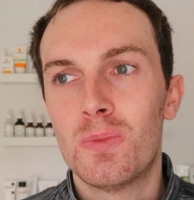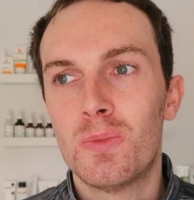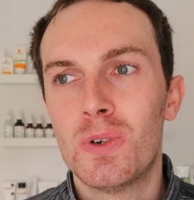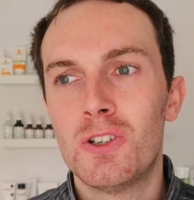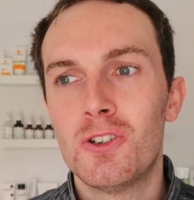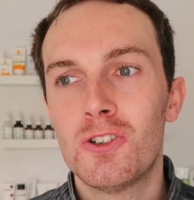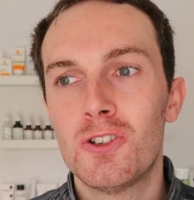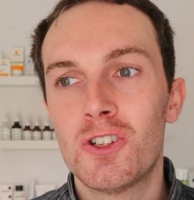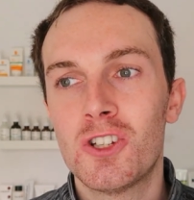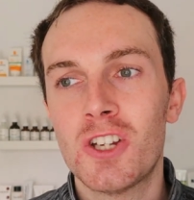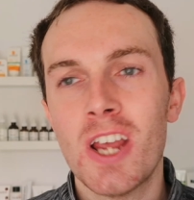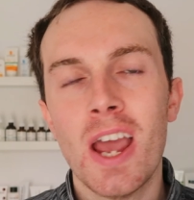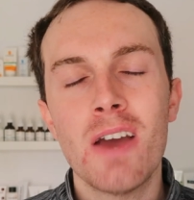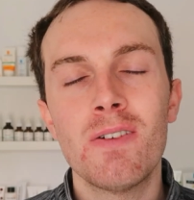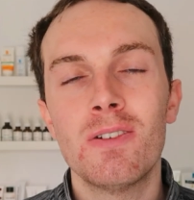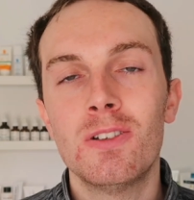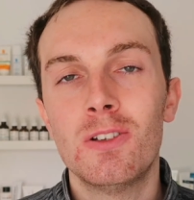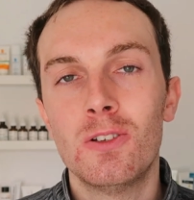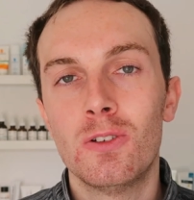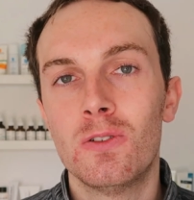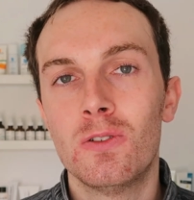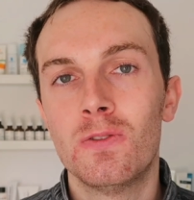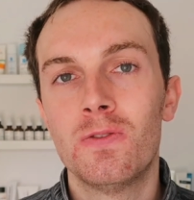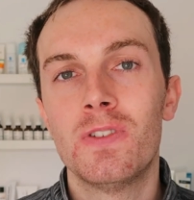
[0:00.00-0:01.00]
we just share a
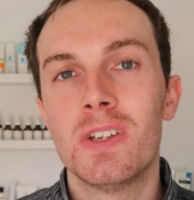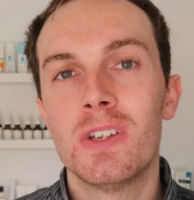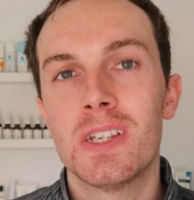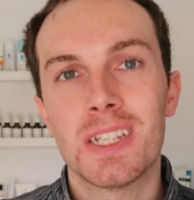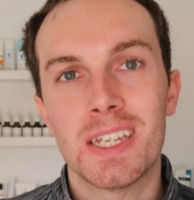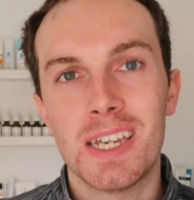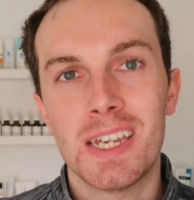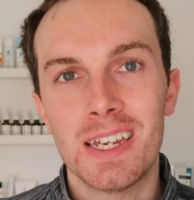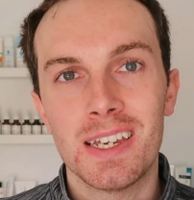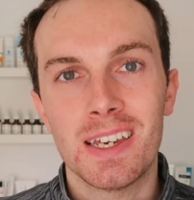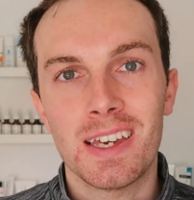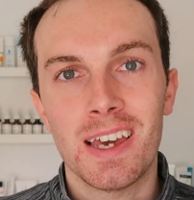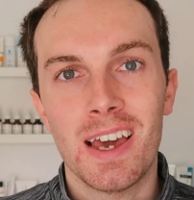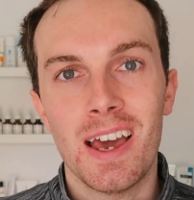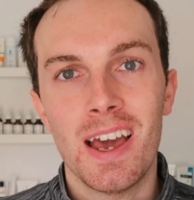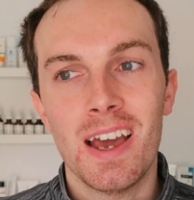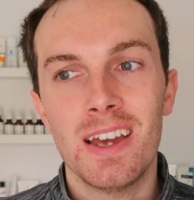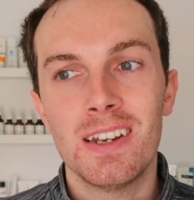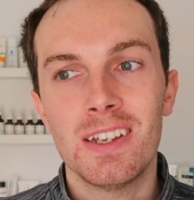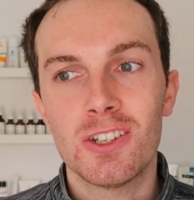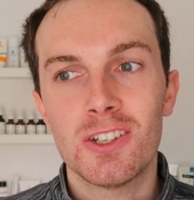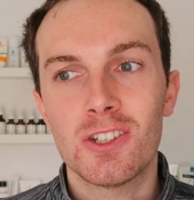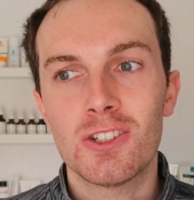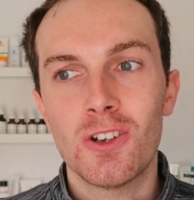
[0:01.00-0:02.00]
love for skincare,
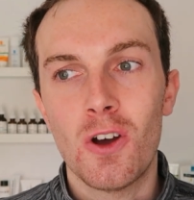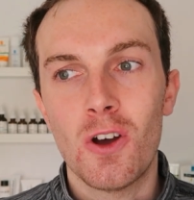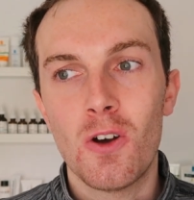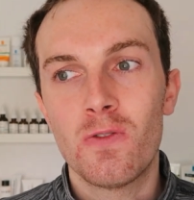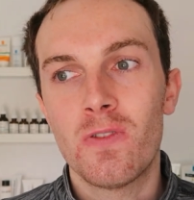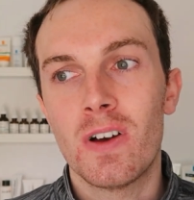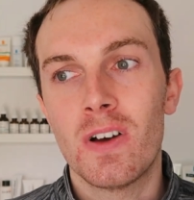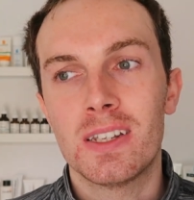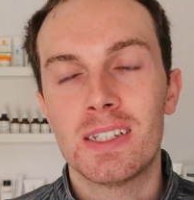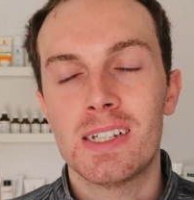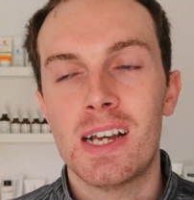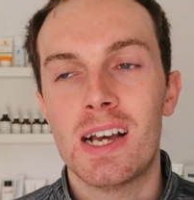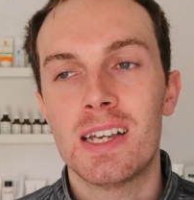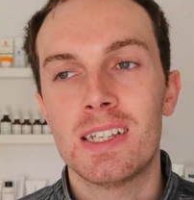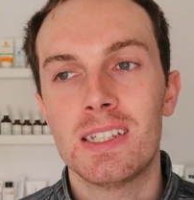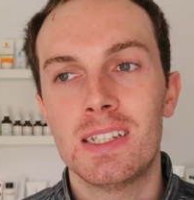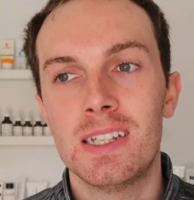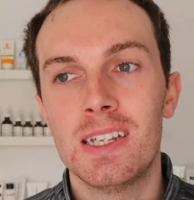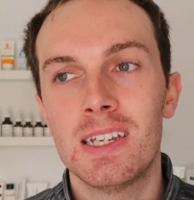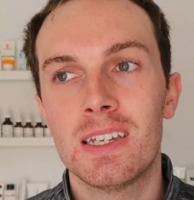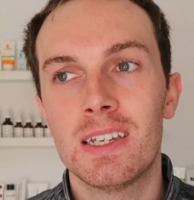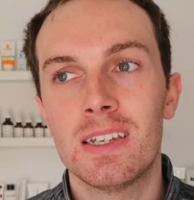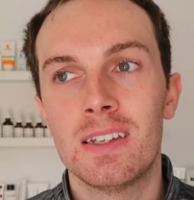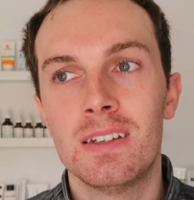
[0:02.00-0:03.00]
and it's so
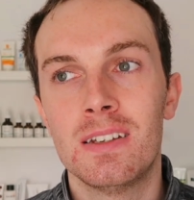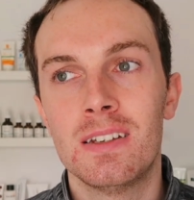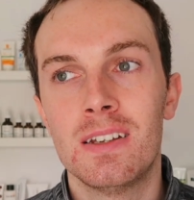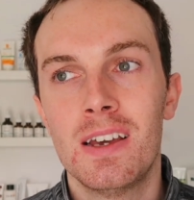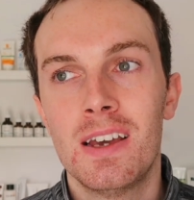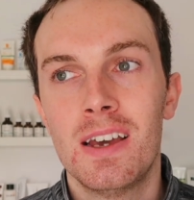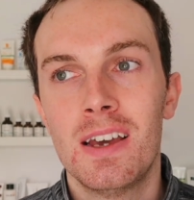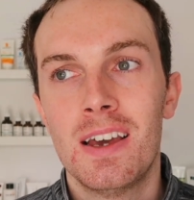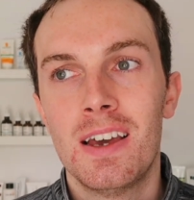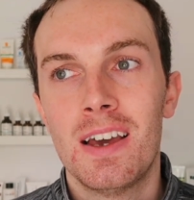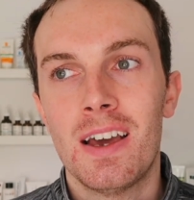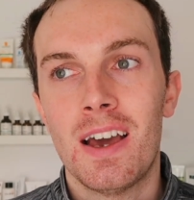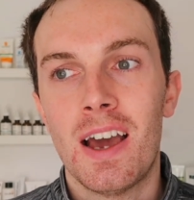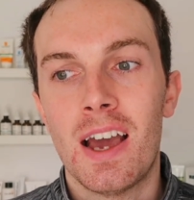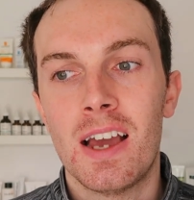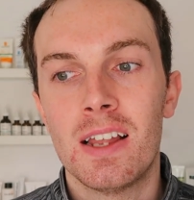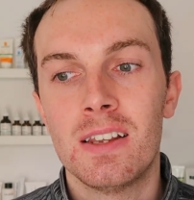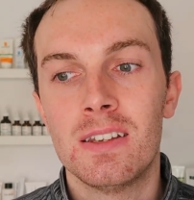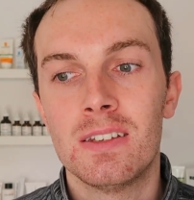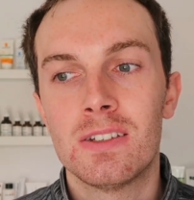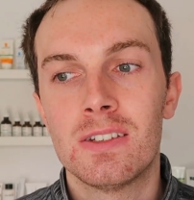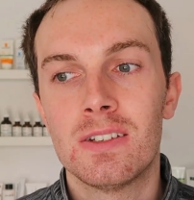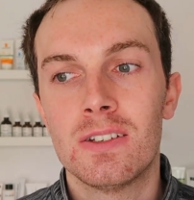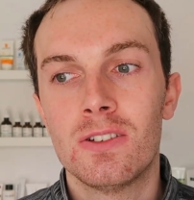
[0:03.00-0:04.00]
fantastic,
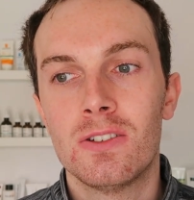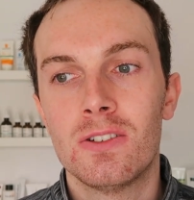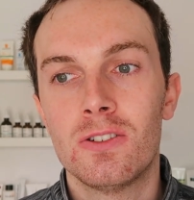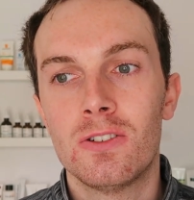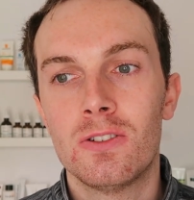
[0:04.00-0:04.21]
and